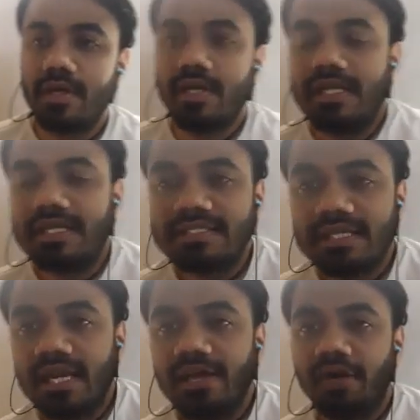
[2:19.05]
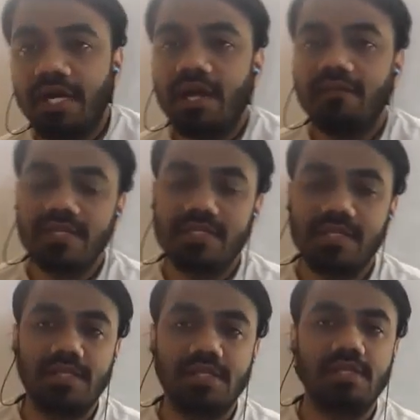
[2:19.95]
Till yesterday, what have we
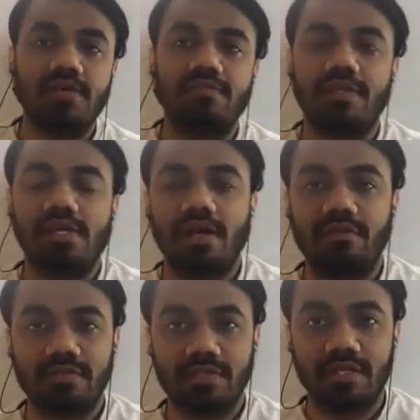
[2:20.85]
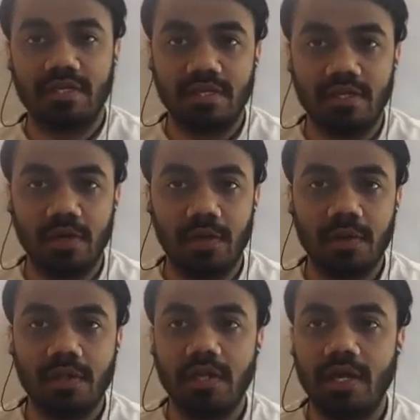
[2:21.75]
seen? We have seen
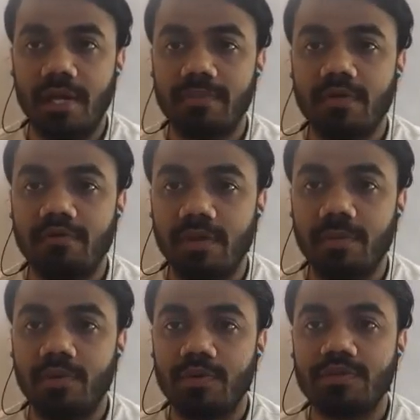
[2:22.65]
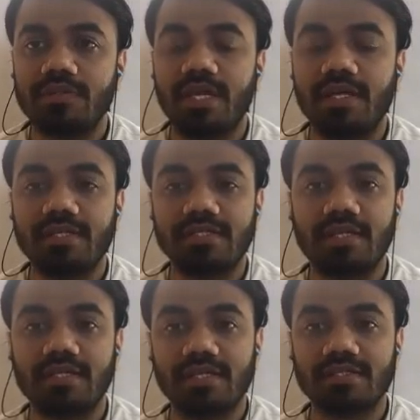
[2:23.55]
all the types of the bones and the
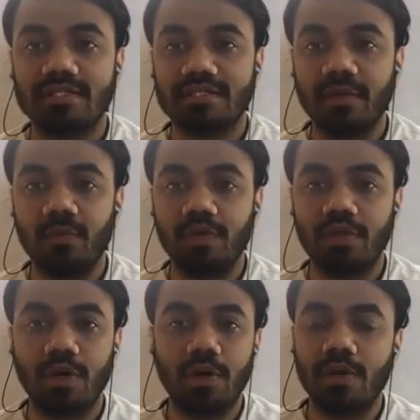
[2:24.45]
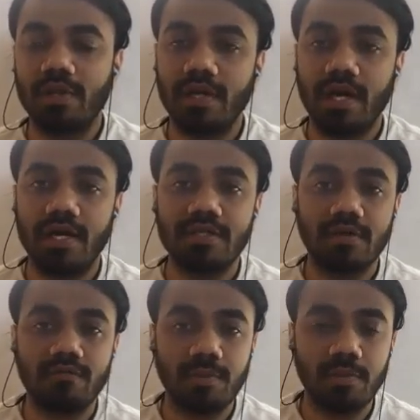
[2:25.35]
skeletal system with all the kinds
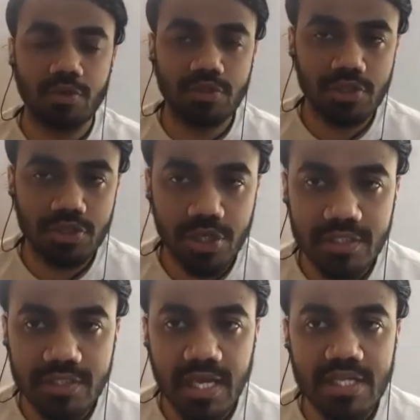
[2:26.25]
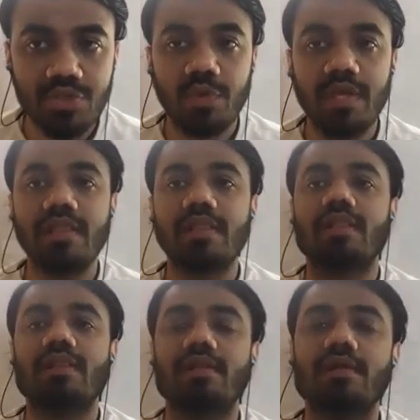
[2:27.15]
of the bone joints as well.